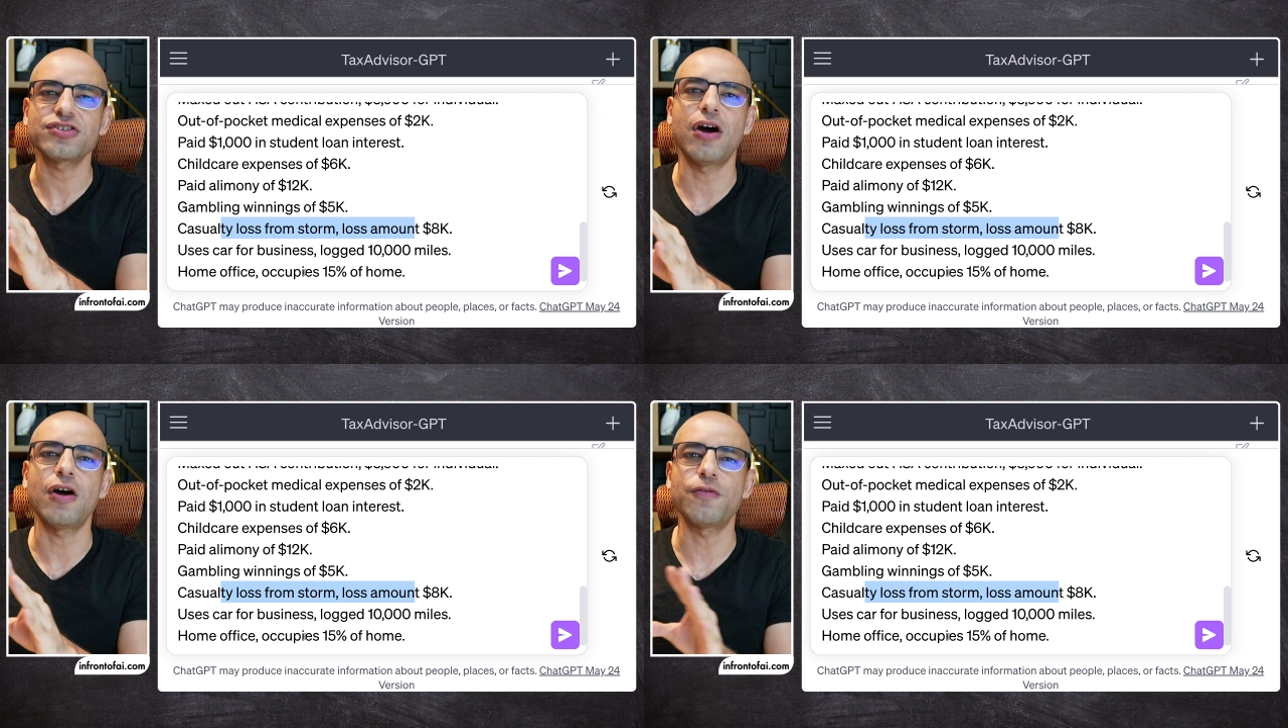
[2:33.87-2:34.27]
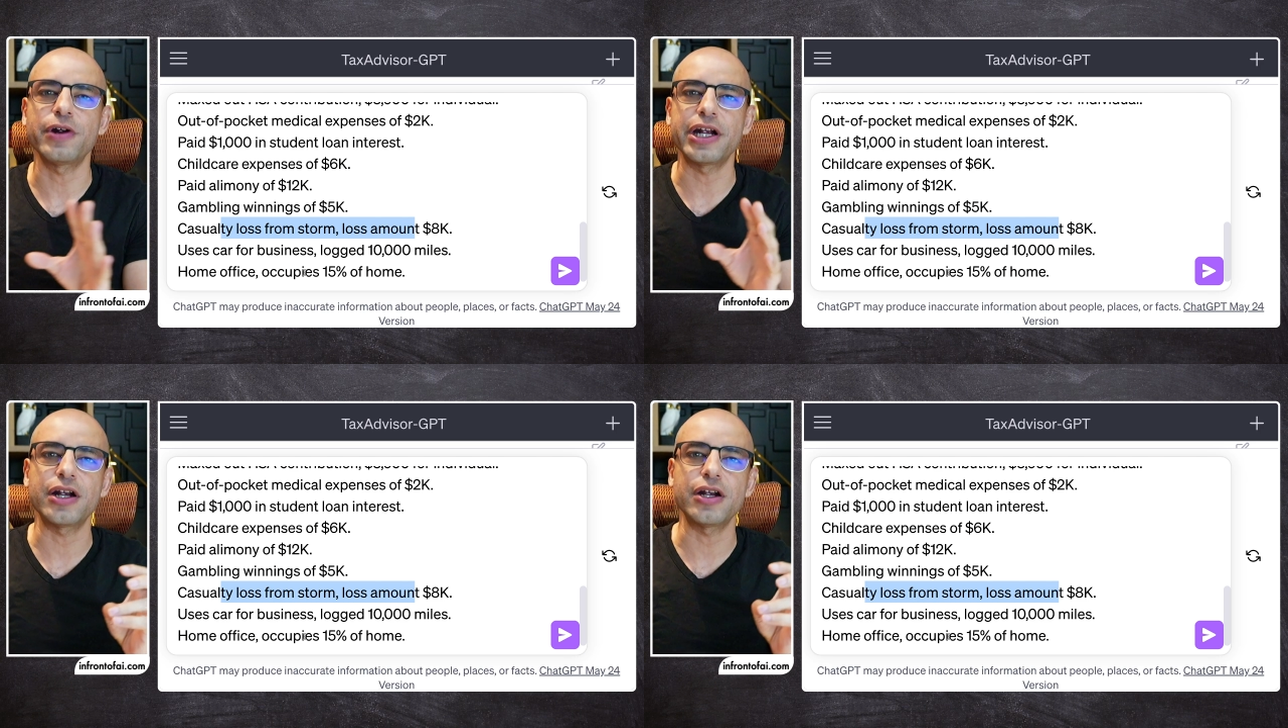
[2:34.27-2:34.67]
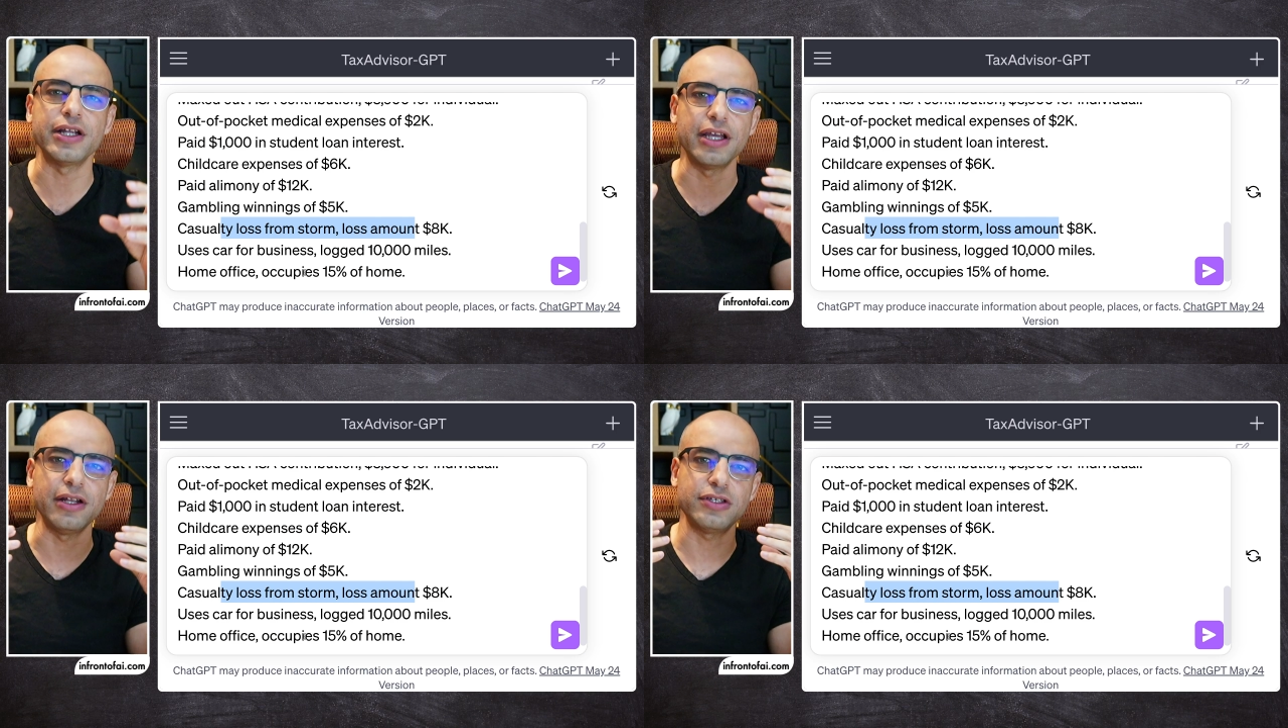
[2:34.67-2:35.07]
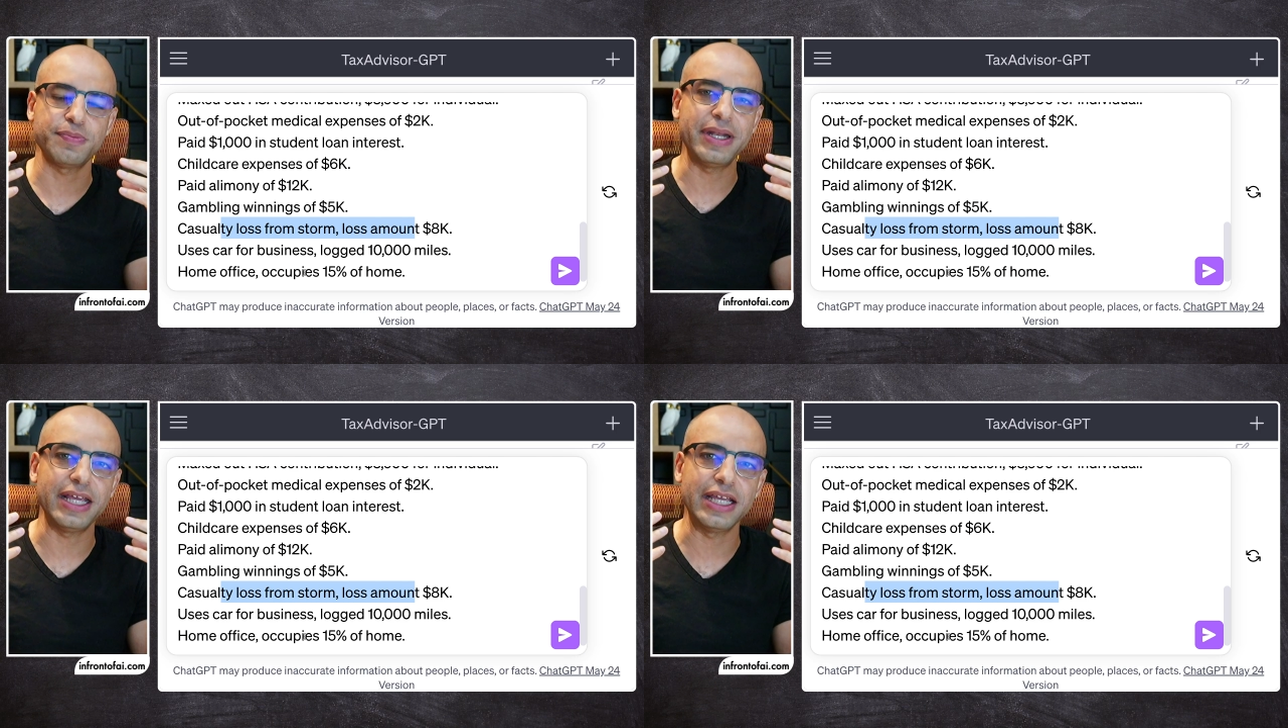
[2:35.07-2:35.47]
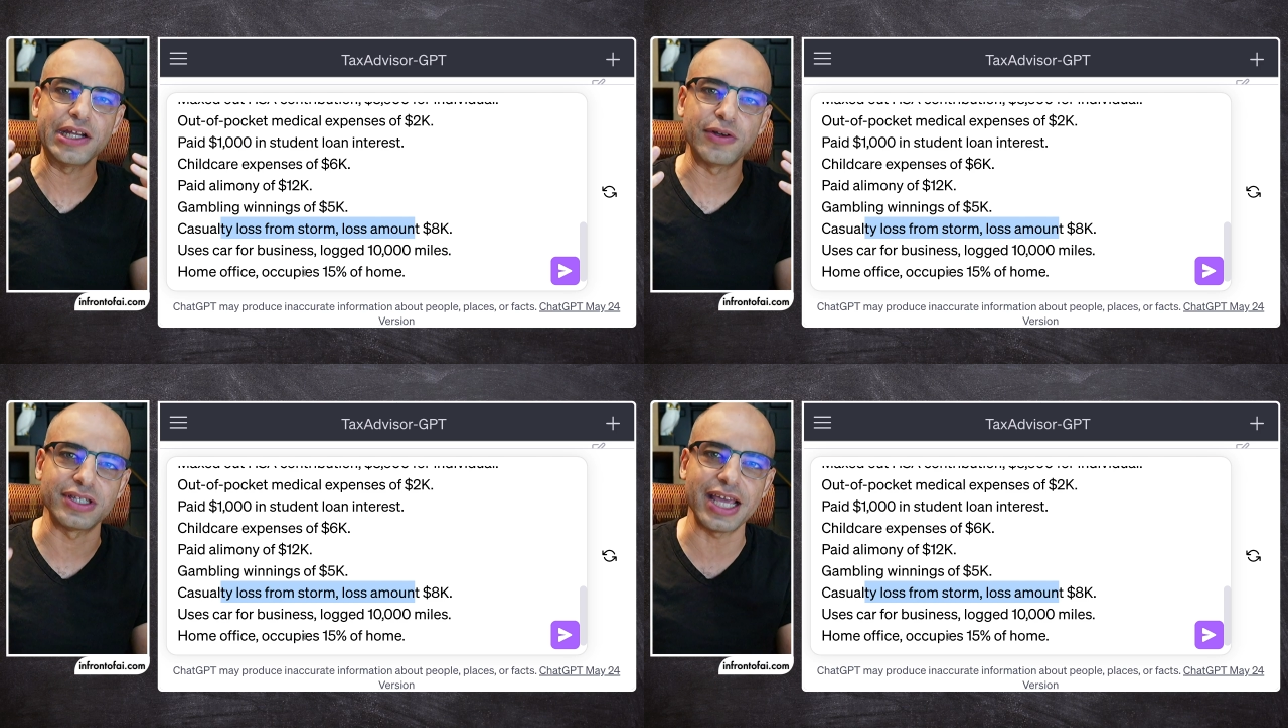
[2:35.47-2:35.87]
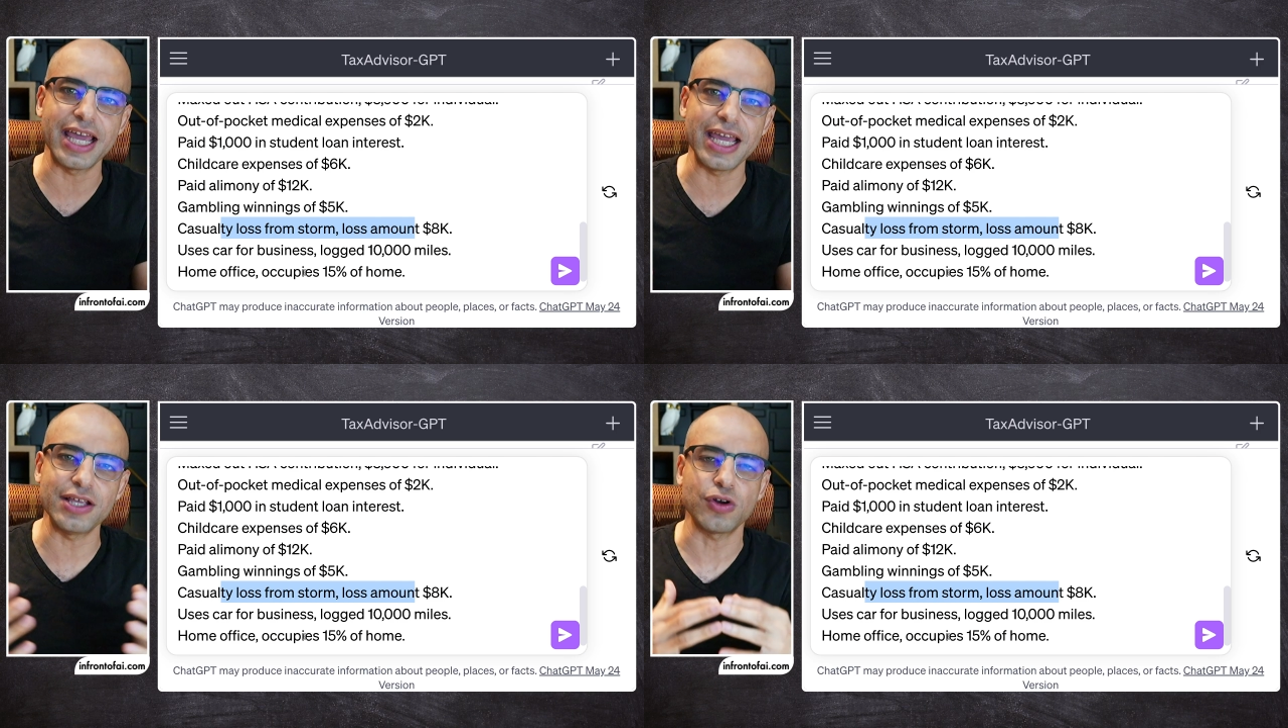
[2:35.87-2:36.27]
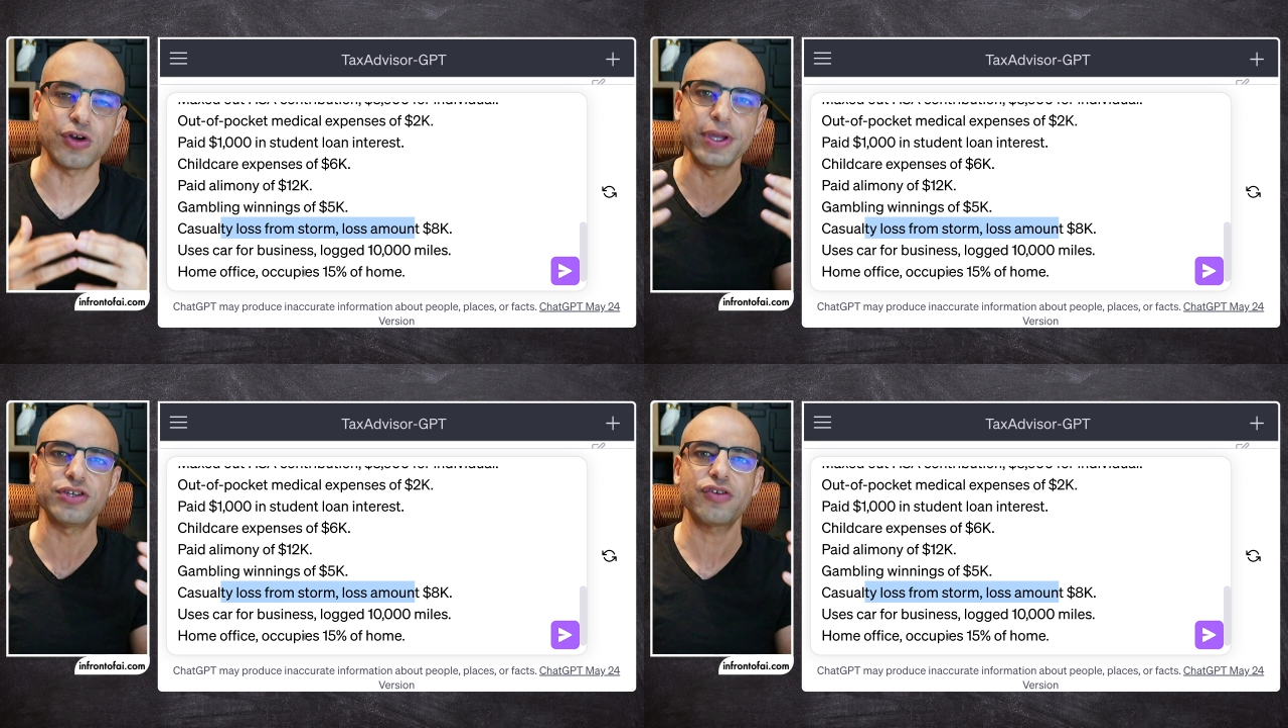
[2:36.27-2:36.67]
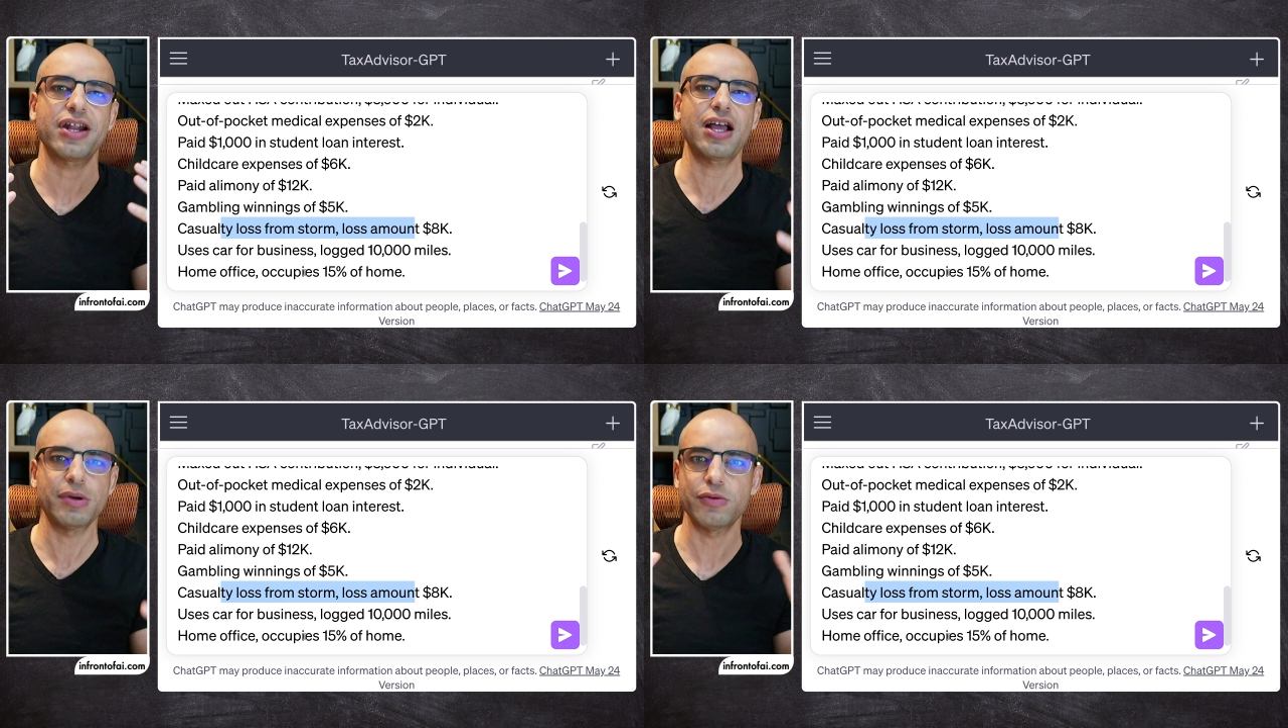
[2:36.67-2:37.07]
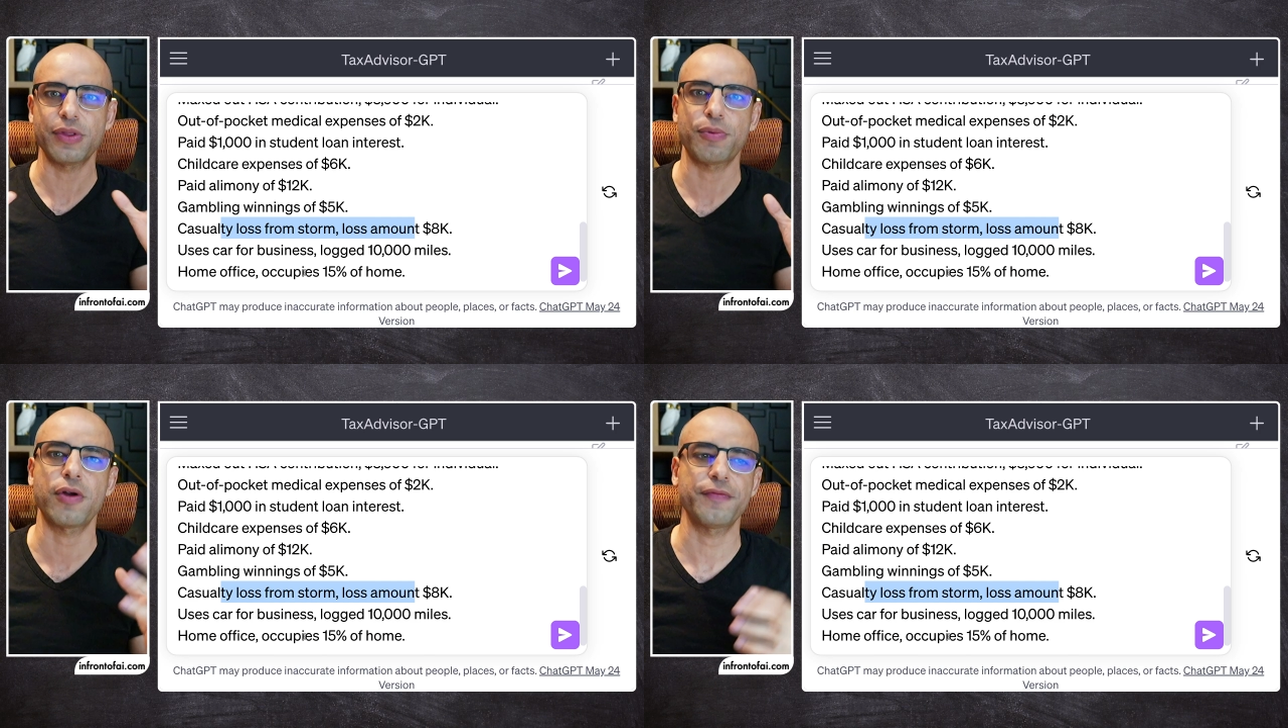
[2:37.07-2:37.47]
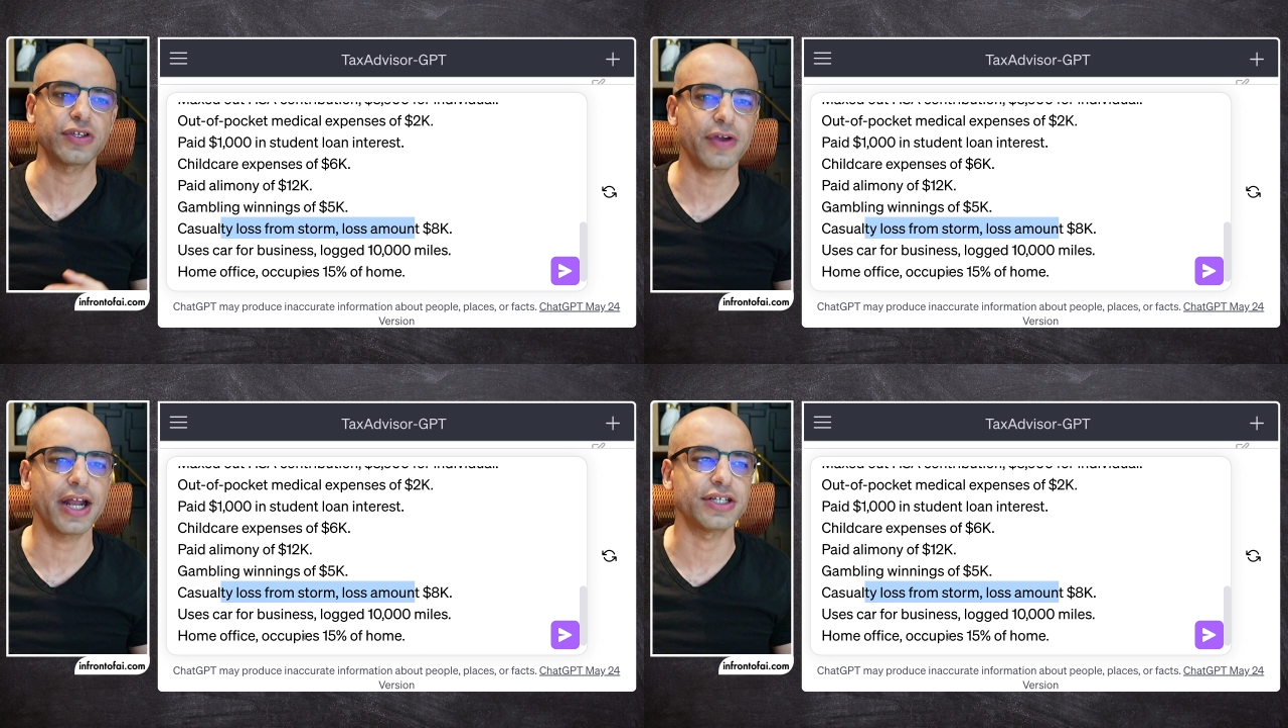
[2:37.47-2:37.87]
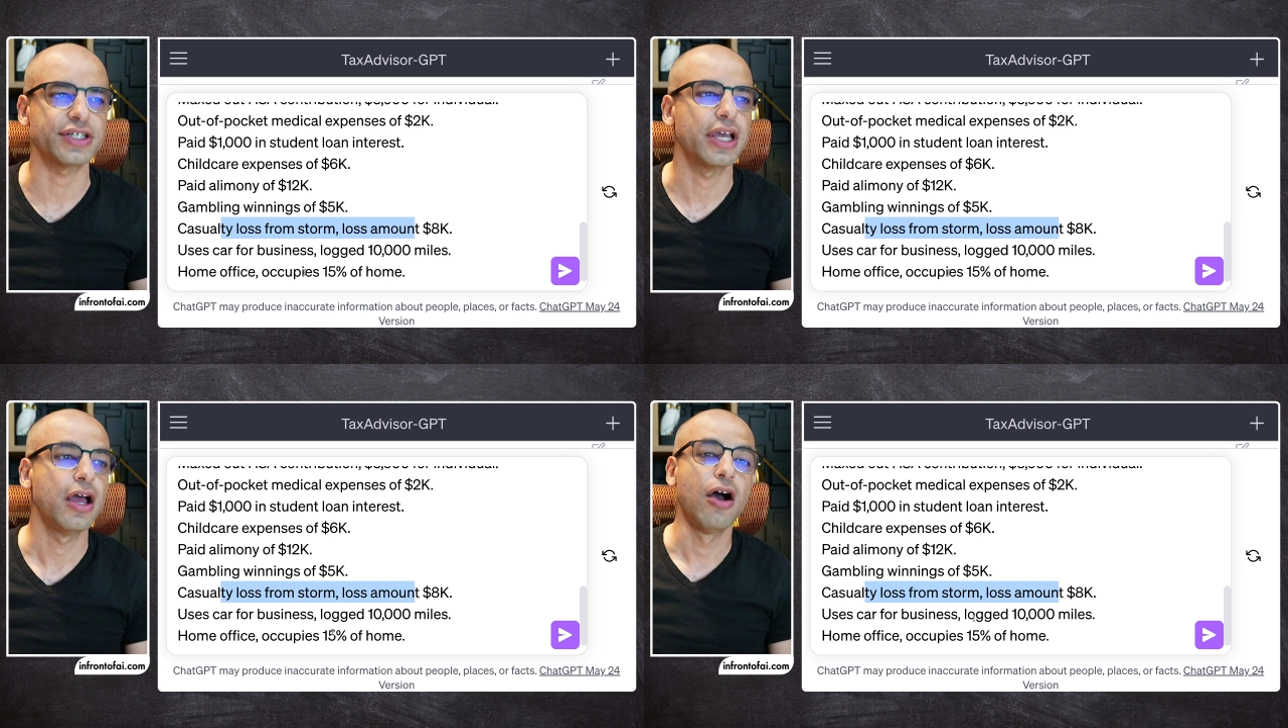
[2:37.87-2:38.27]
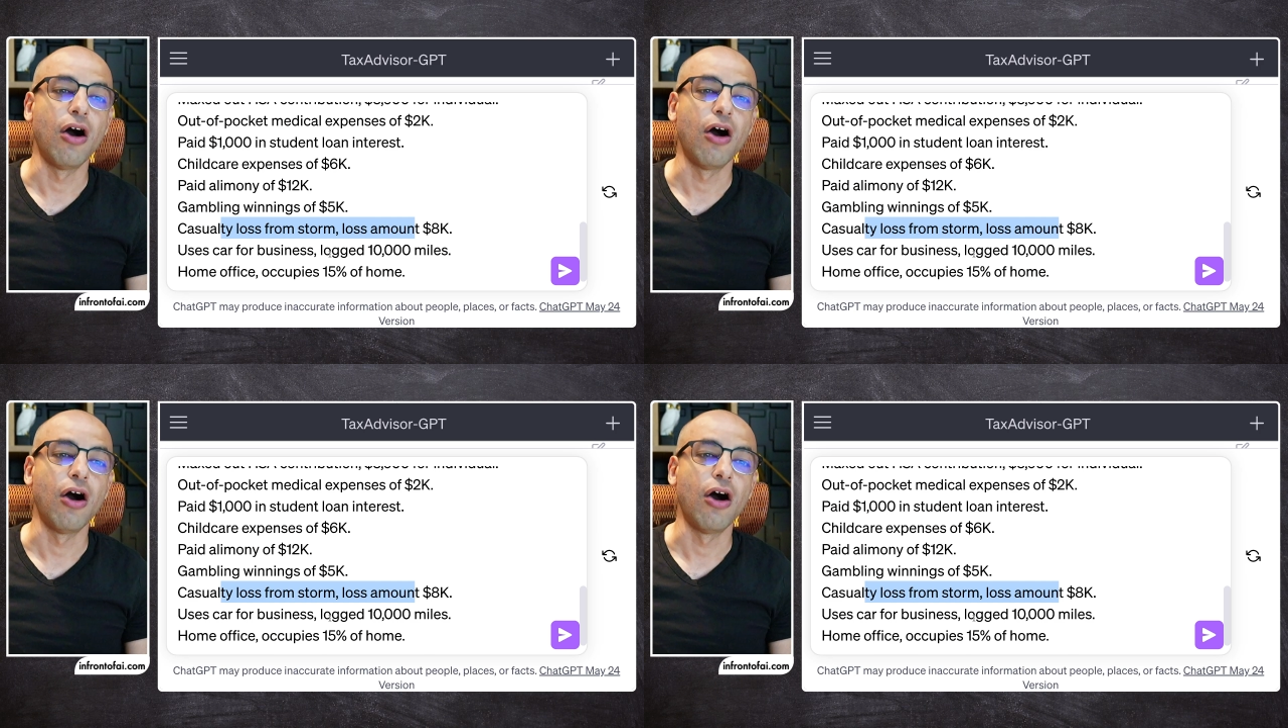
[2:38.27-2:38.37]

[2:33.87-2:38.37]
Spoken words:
software and spending days or weeks trying to come up with the perfect strategy?